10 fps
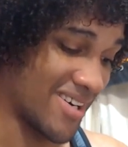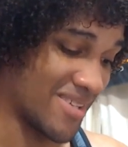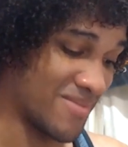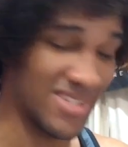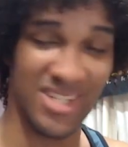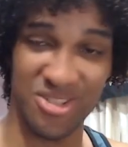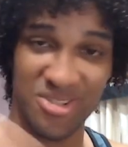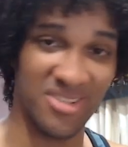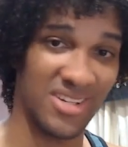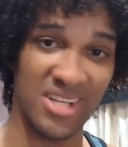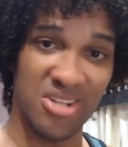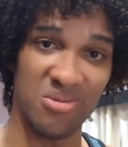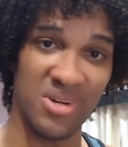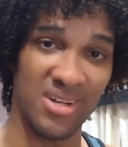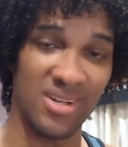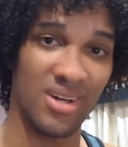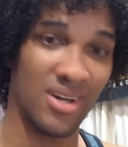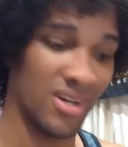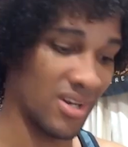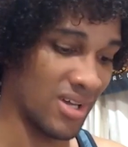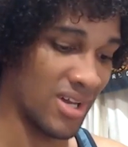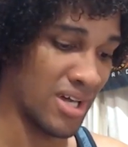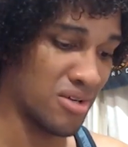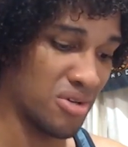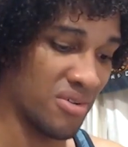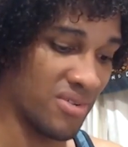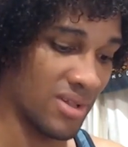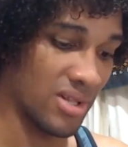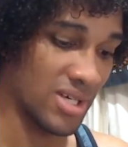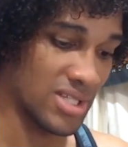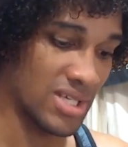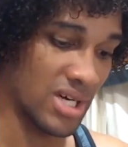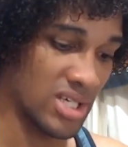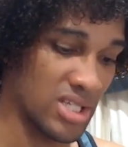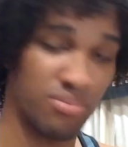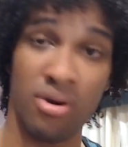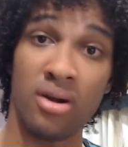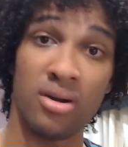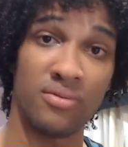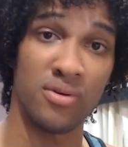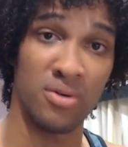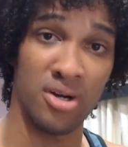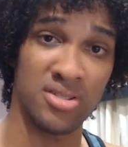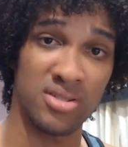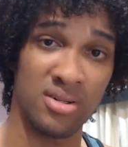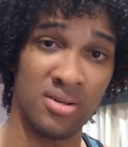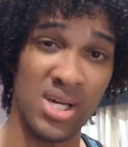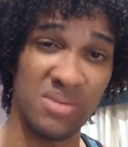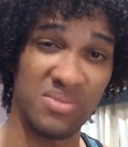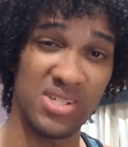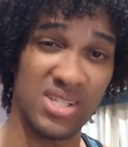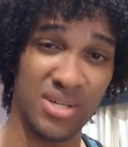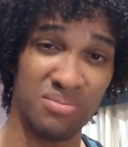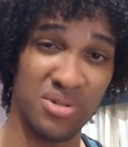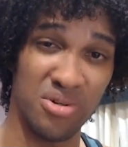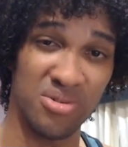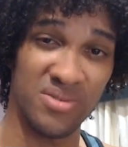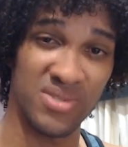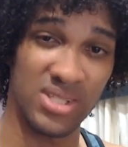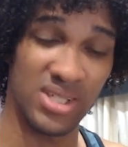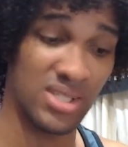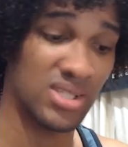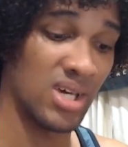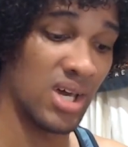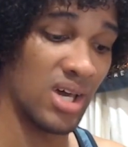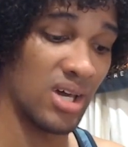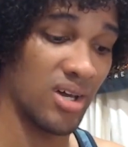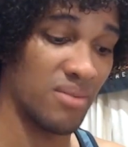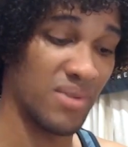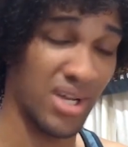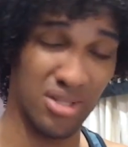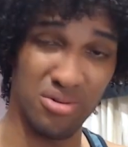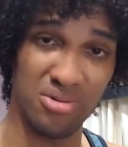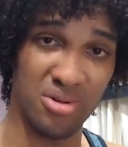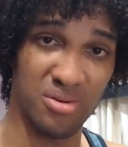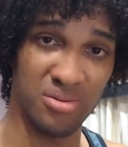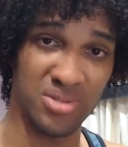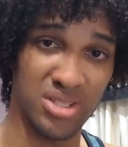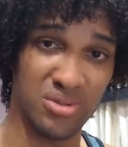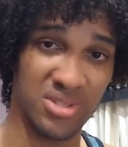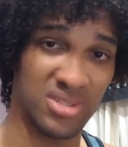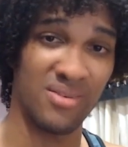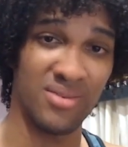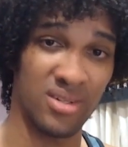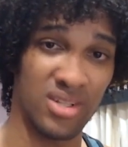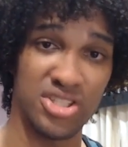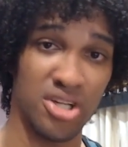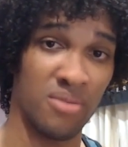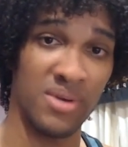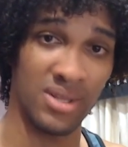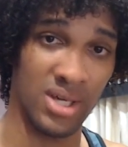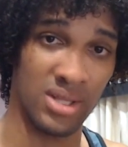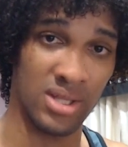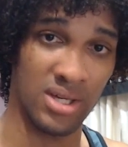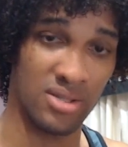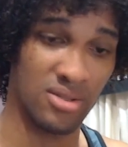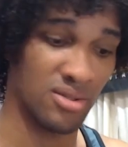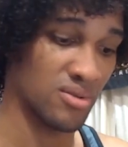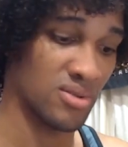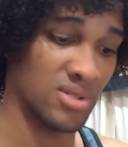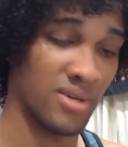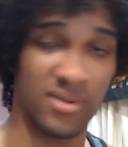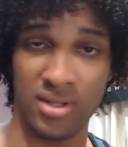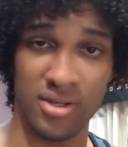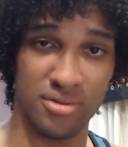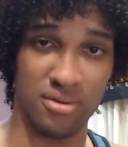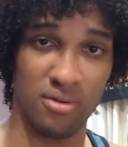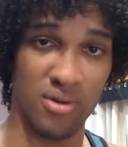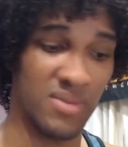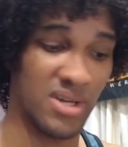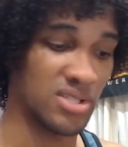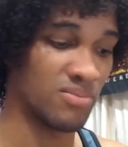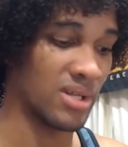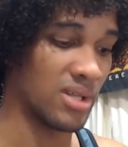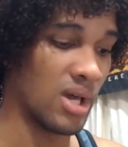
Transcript: But yeah, Jordan got the win, and I don't know if Alexia is part of the roster. Please let me know if she is. But I do know she was definitely jobbing that night, so it was definitely a throwaway match. But